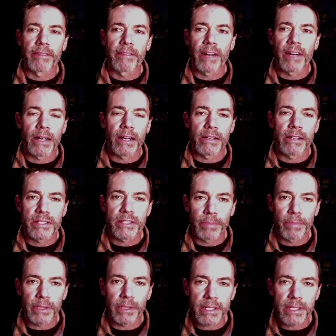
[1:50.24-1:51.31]
far our
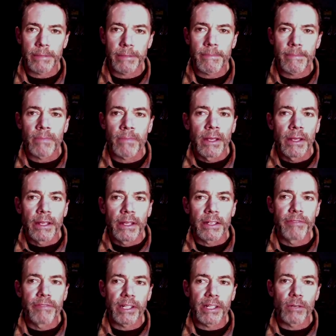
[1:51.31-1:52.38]
simplest. They're
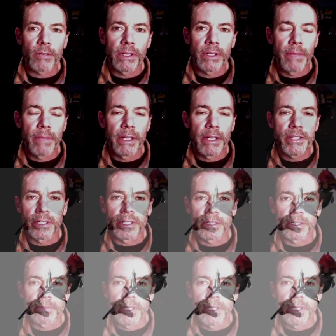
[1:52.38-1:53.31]
fairly one-dimensional.